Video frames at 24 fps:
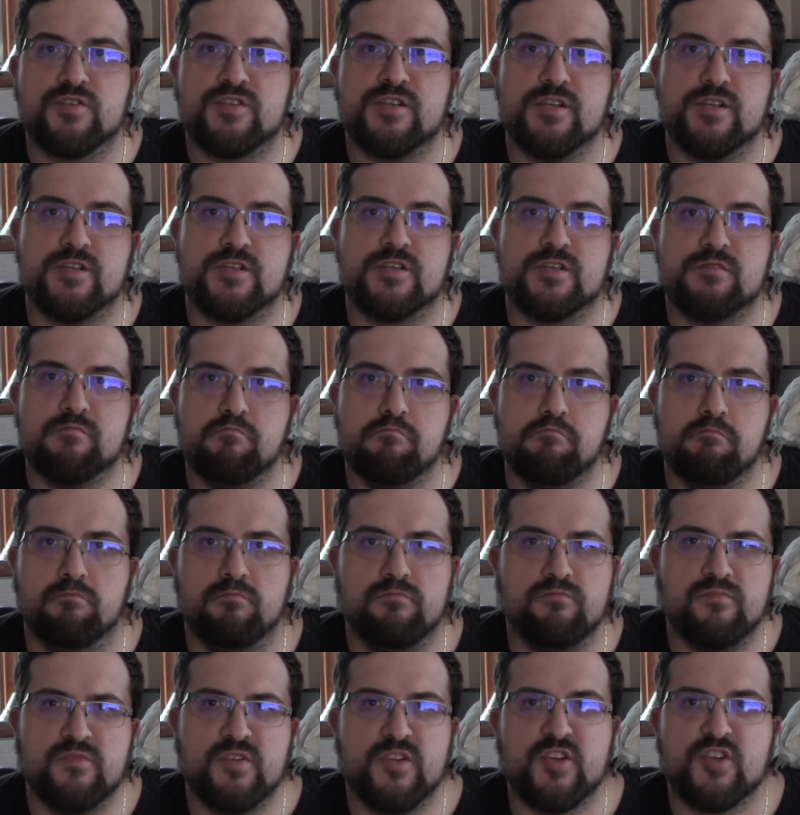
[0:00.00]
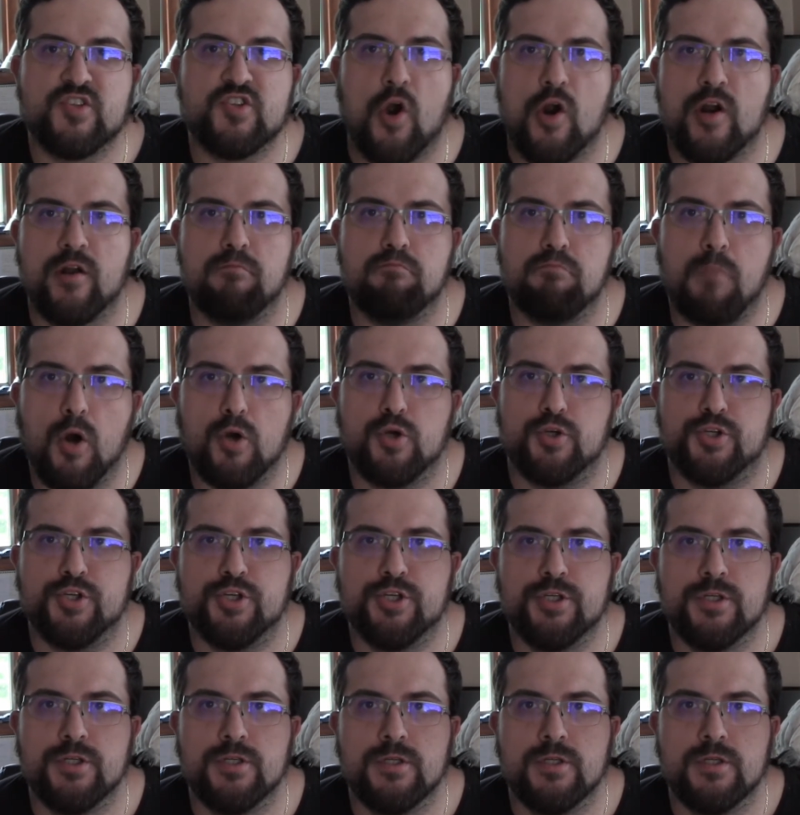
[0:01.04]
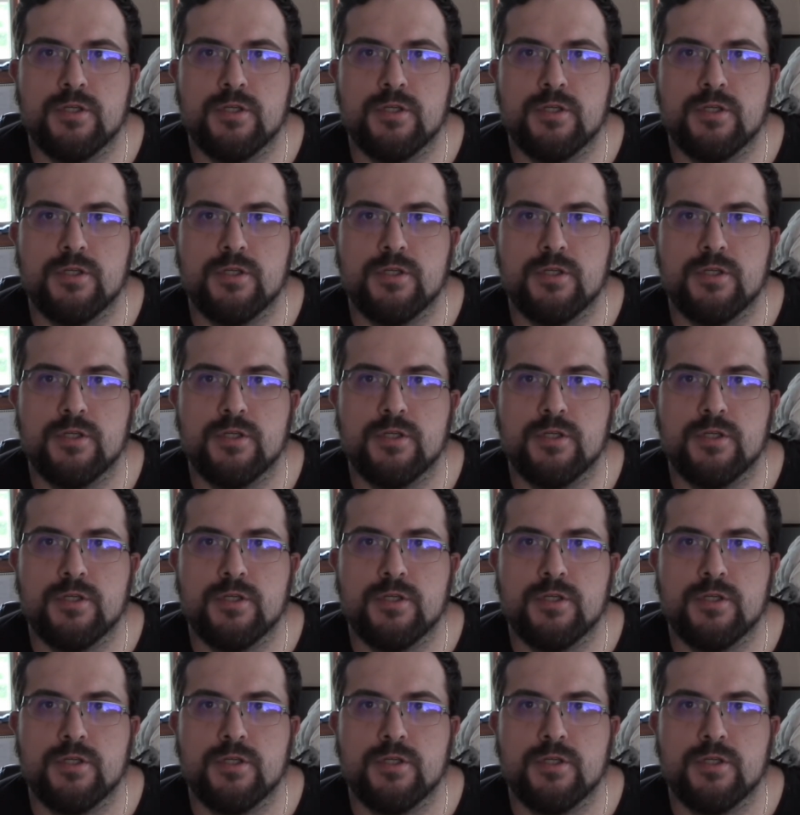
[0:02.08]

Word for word: since the start of March.